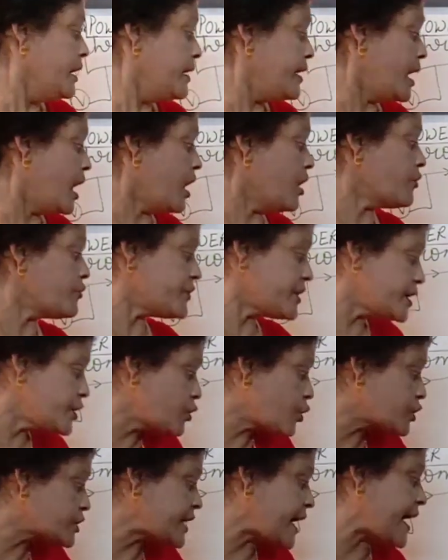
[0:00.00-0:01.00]
Now we
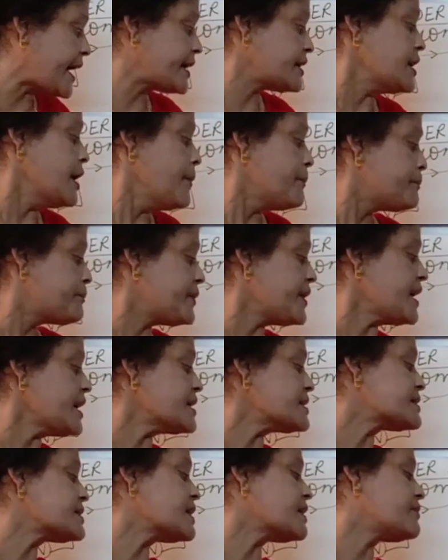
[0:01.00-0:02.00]
know that P
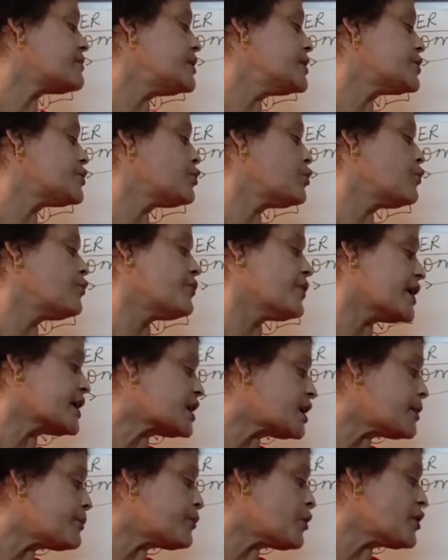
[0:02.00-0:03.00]
is equal to
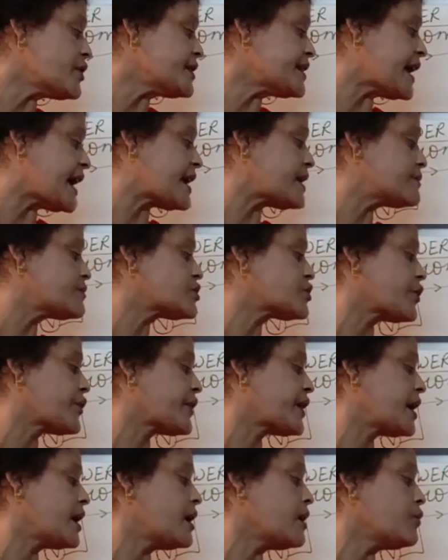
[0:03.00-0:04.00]
work upon time. So
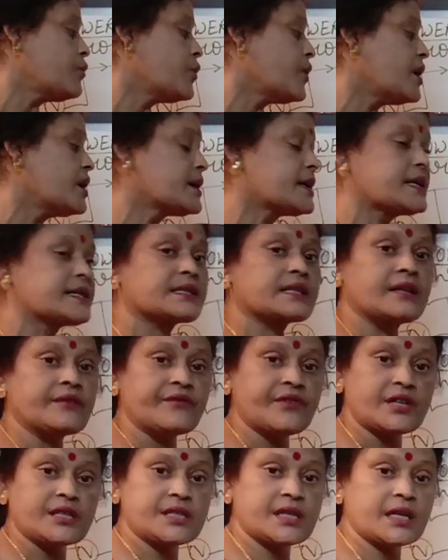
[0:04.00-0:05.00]
here work is
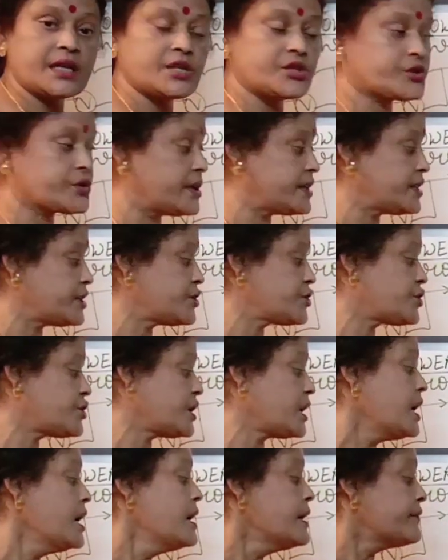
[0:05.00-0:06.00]
converting into
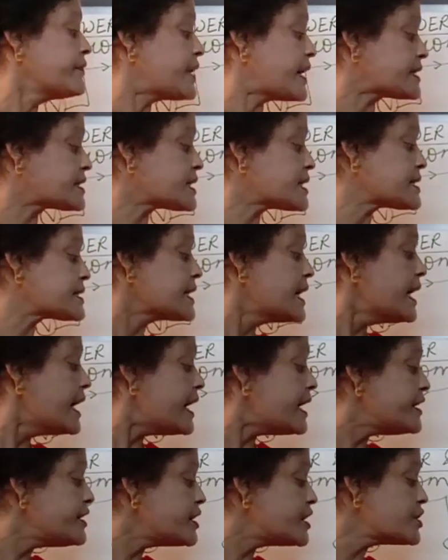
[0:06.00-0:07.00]
energy, that is
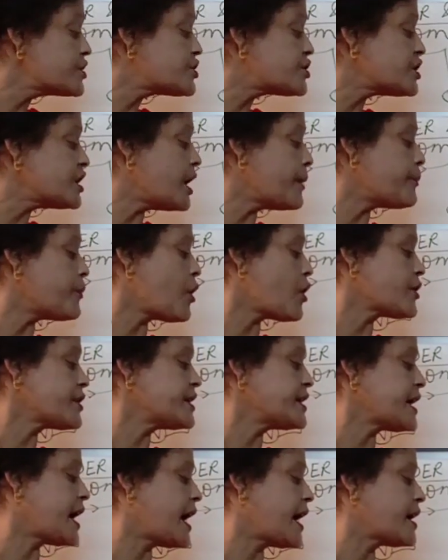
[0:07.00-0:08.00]
energy
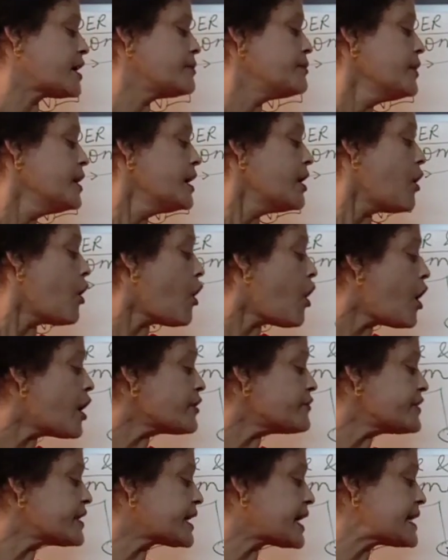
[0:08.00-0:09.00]
upon time,
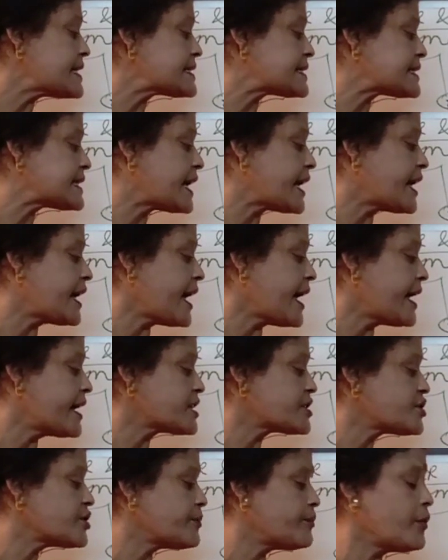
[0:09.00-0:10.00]
or we can say
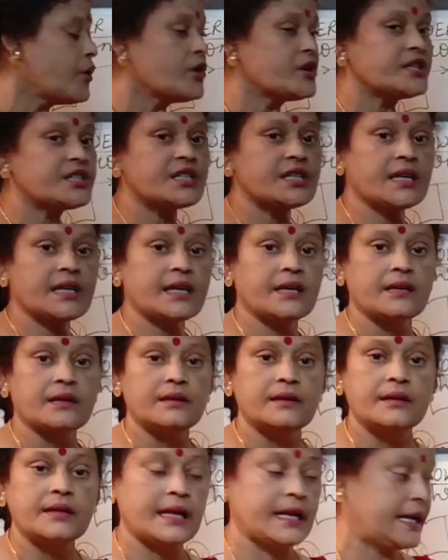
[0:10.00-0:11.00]
H upon T.
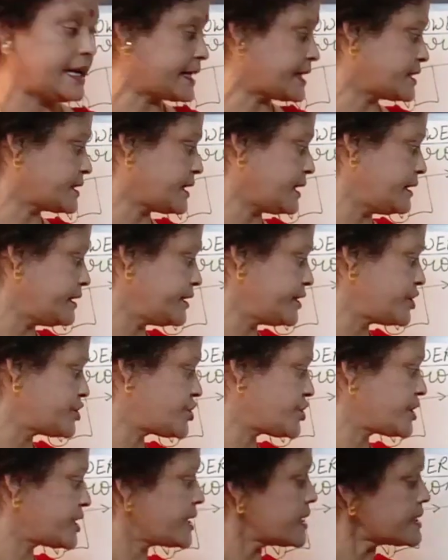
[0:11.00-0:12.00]
Electrical
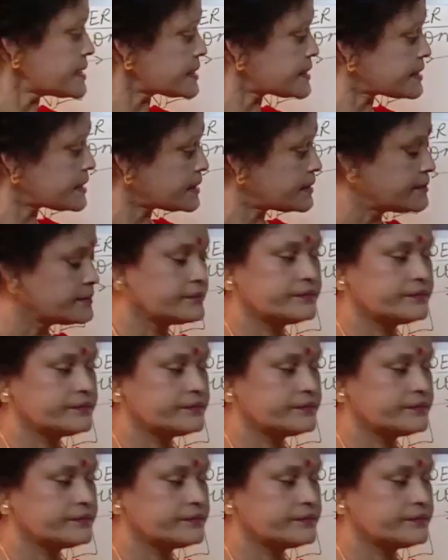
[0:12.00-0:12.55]
energy is